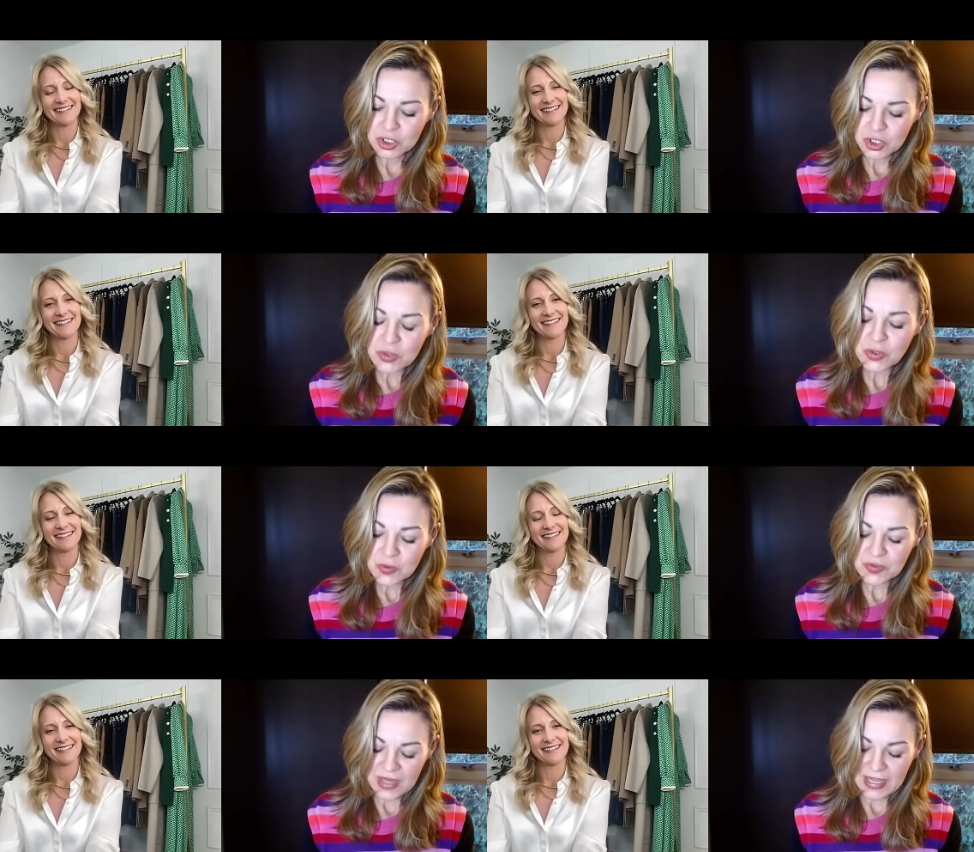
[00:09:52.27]
Speaker 1: Do you
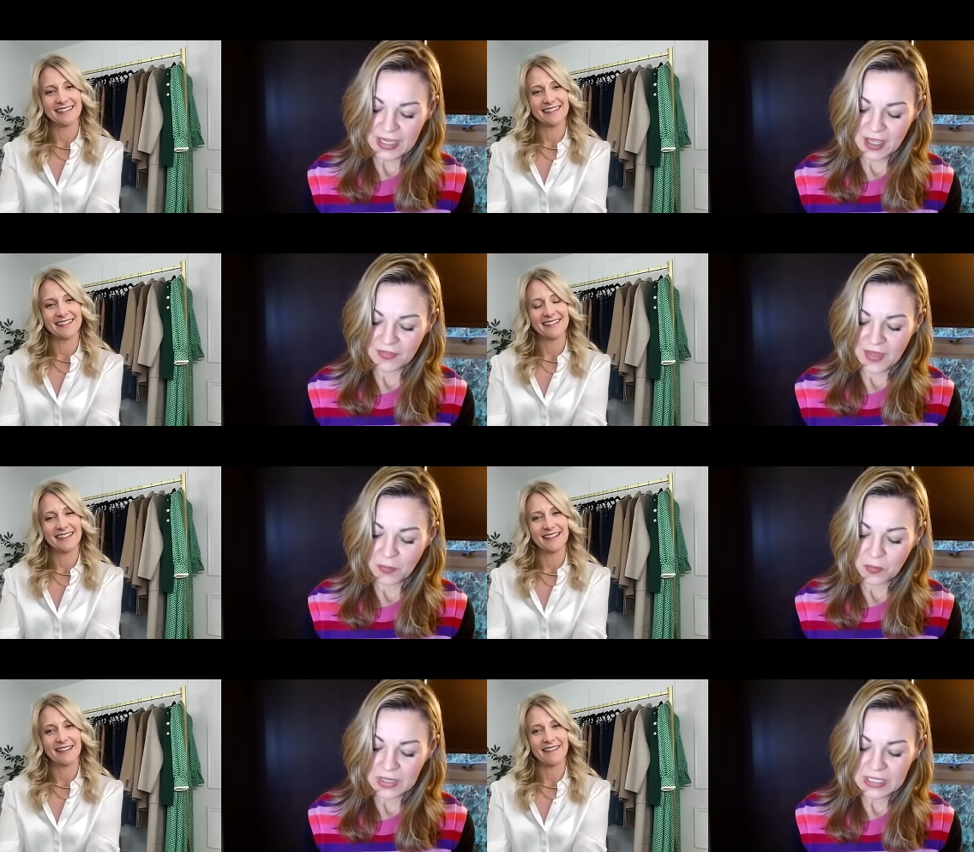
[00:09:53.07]
think
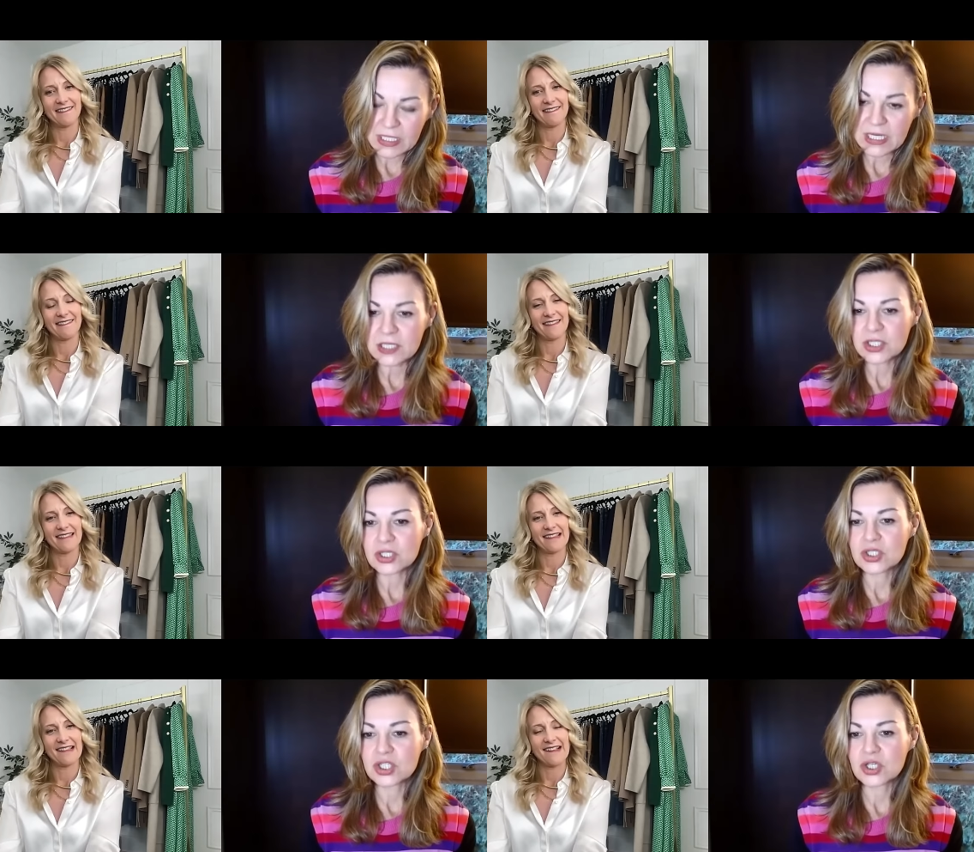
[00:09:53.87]
that we need
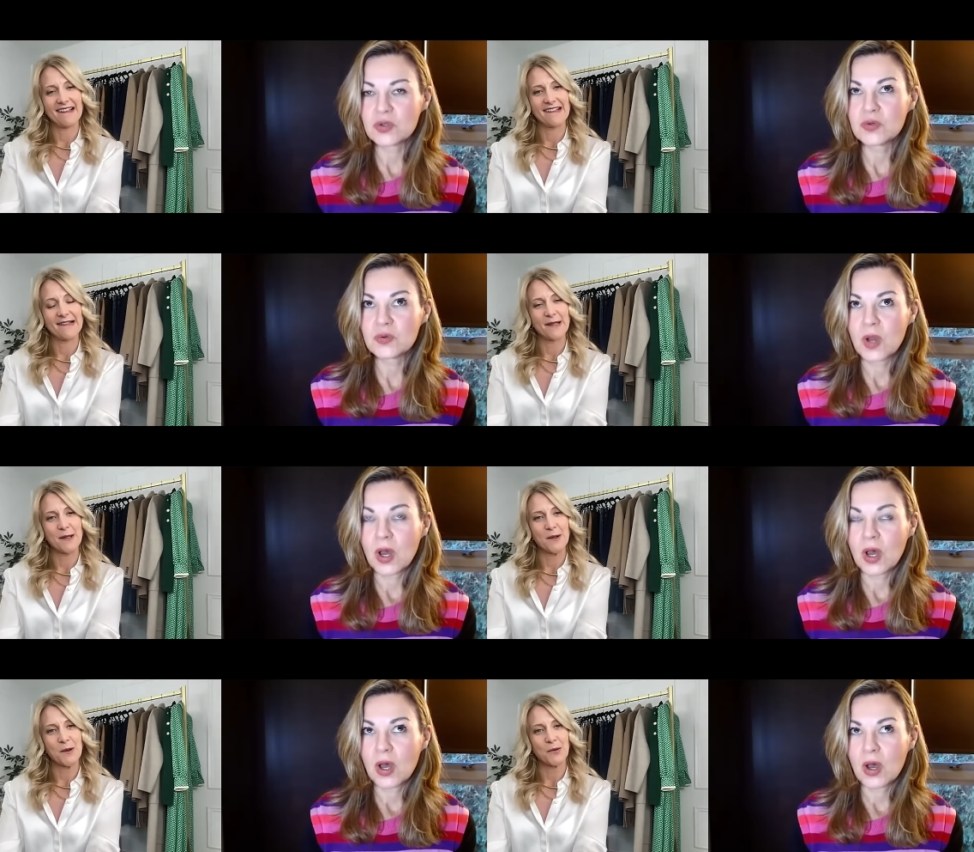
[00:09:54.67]
to
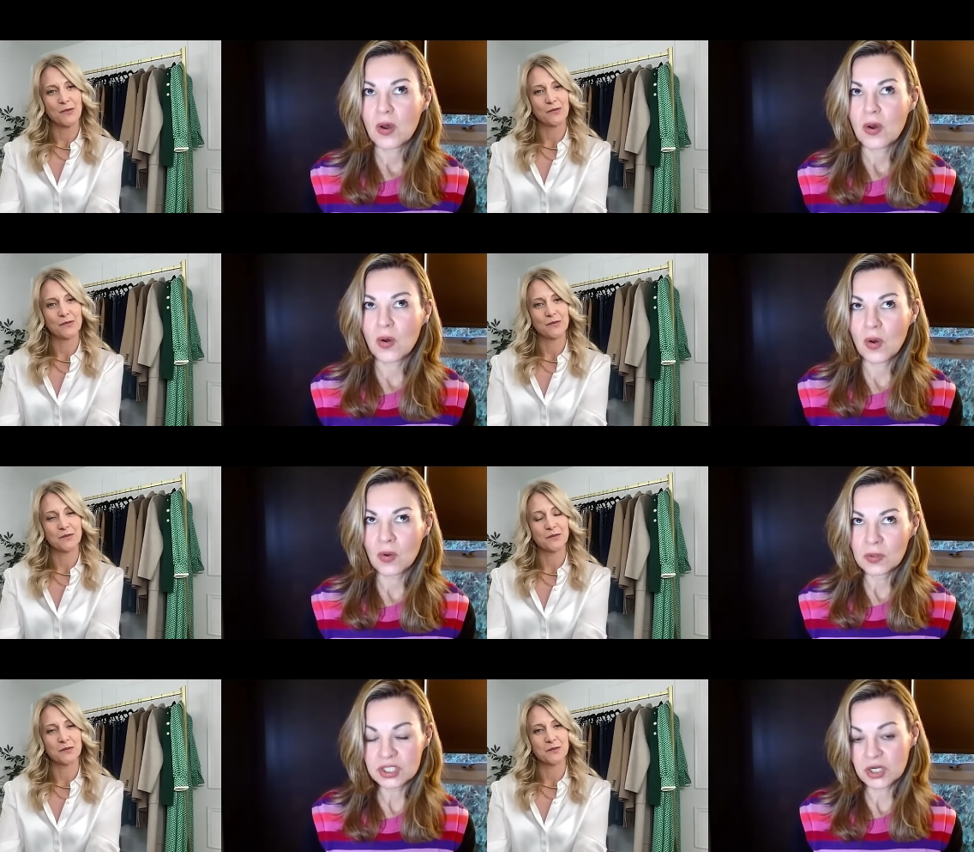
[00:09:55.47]

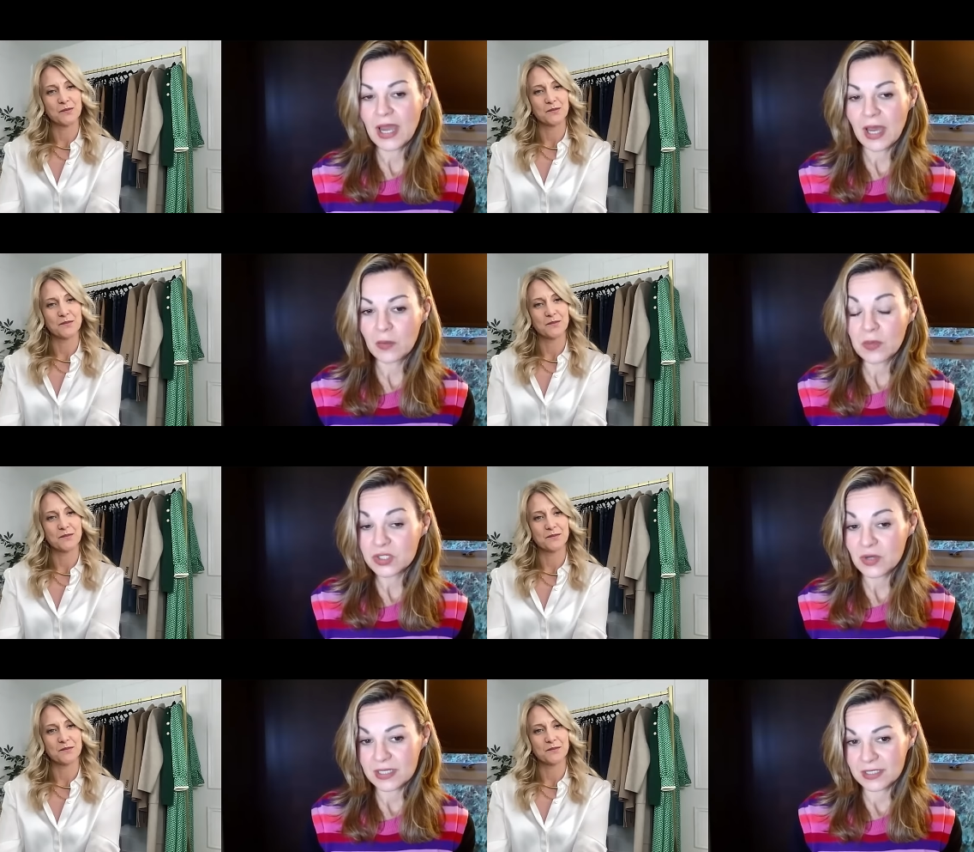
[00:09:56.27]
alter how we
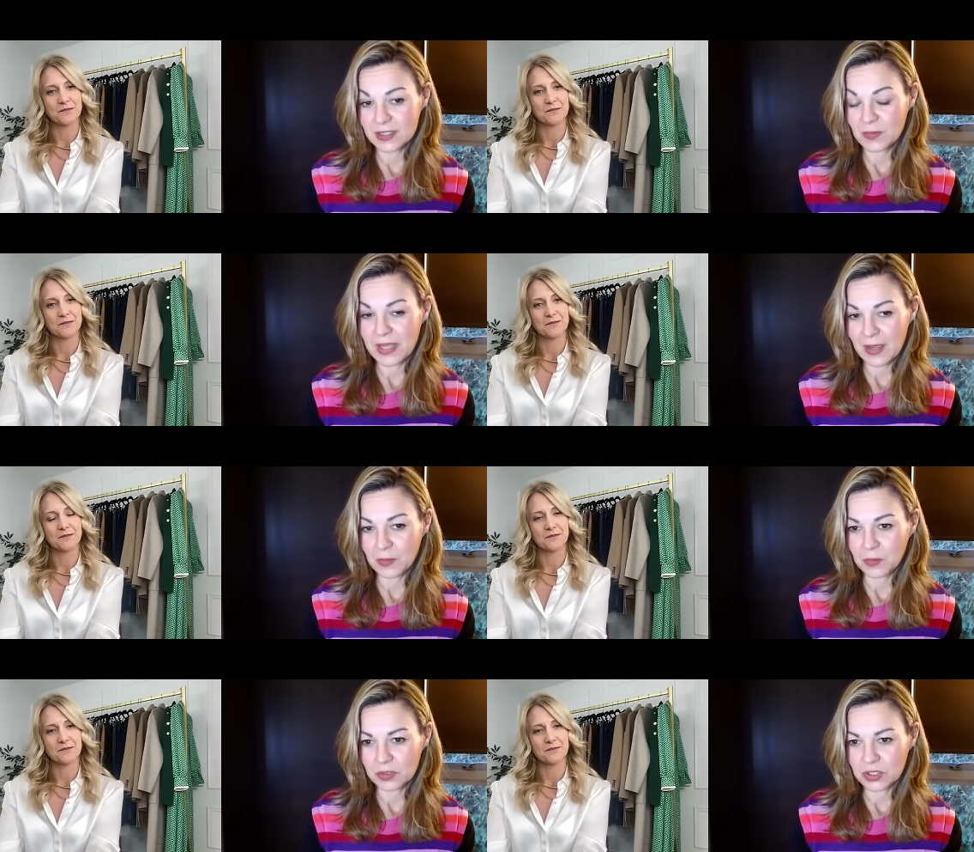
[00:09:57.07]
dress as we get
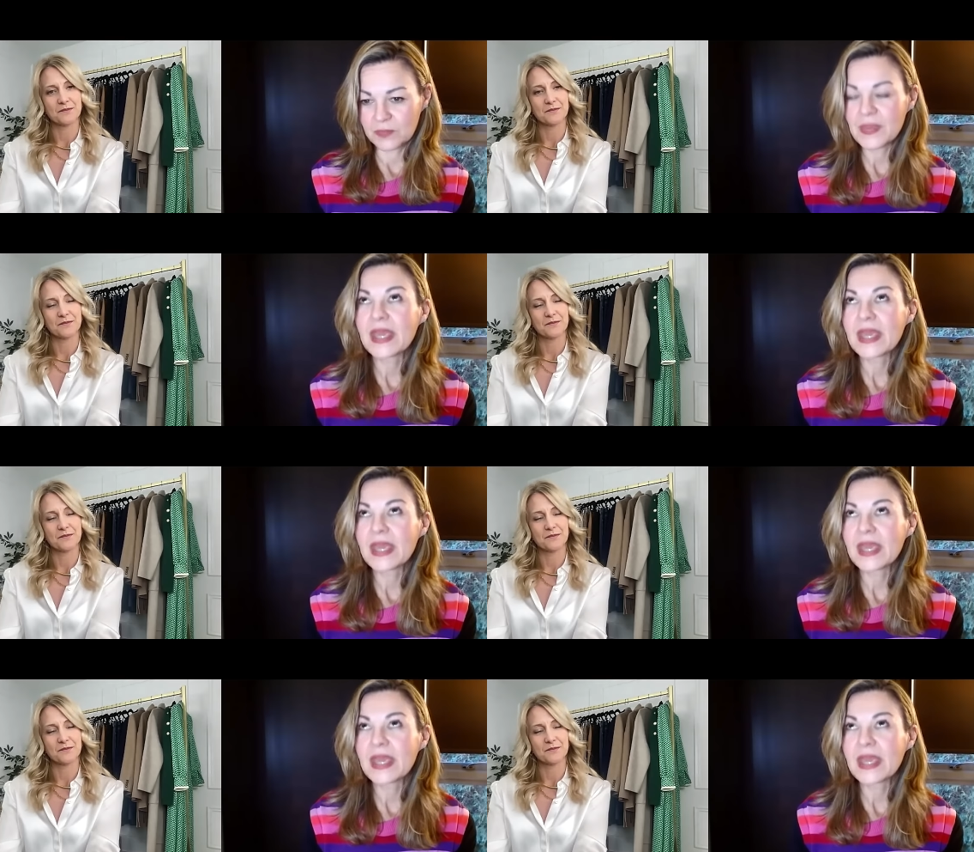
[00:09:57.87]
older?